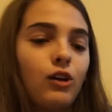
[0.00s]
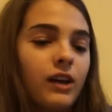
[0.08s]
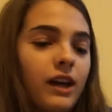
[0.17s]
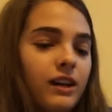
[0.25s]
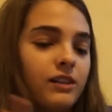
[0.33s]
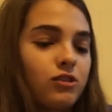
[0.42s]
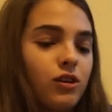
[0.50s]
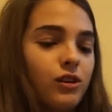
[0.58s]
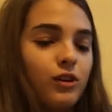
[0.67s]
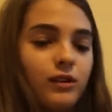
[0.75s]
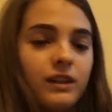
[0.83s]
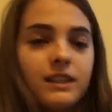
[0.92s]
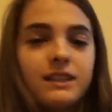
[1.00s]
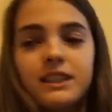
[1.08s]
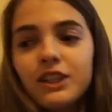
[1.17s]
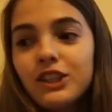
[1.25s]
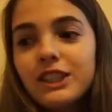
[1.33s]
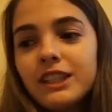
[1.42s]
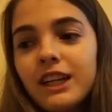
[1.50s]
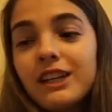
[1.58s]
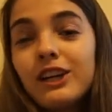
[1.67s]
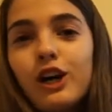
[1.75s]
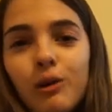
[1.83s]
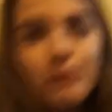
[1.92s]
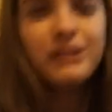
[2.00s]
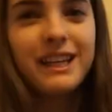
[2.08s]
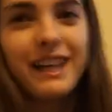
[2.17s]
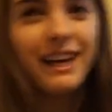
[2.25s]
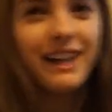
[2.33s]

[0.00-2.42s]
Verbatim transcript: Okay, so Ciera's like almost done